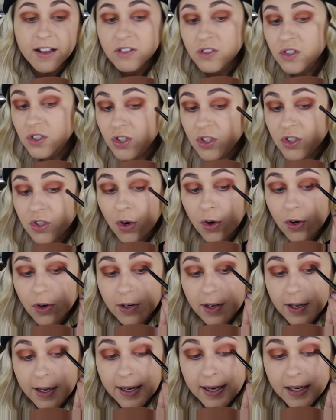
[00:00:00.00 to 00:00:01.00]
So
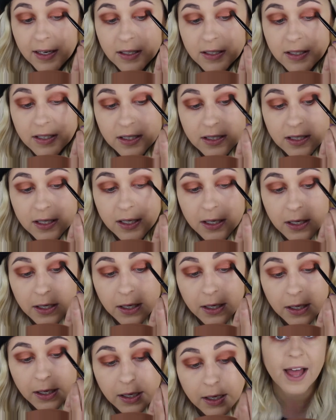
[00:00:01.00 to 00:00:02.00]
nice.
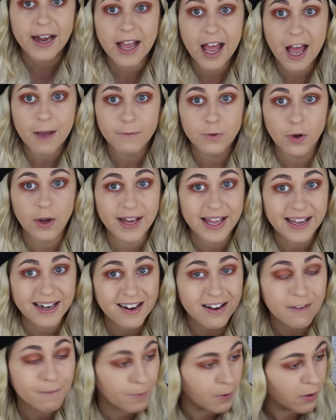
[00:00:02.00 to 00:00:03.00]
And I have not
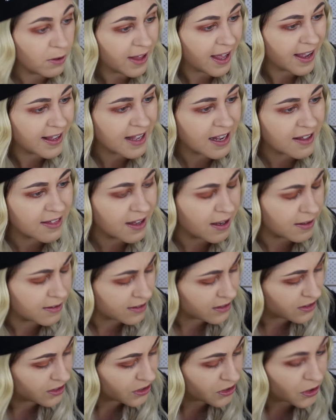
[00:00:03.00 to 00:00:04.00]
had any fallout yet.
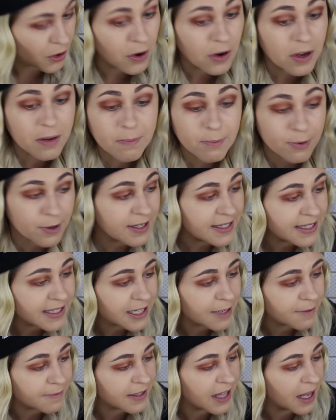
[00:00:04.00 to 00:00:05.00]
That's so
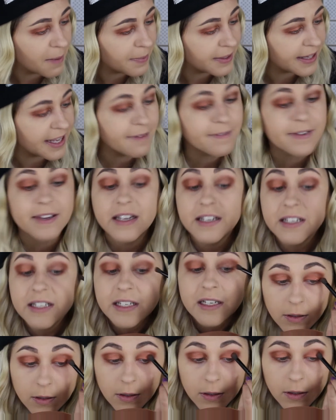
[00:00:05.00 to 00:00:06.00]
impressive. I can't believe it.